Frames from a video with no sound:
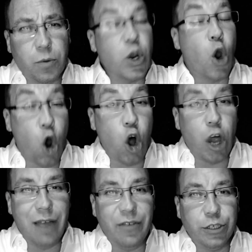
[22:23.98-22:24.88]
We
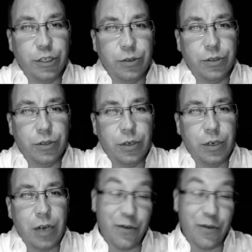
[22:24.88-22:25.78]
all have issues.
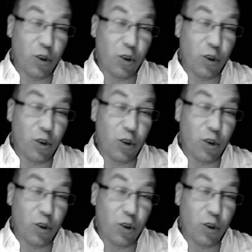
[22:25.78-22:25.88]
And if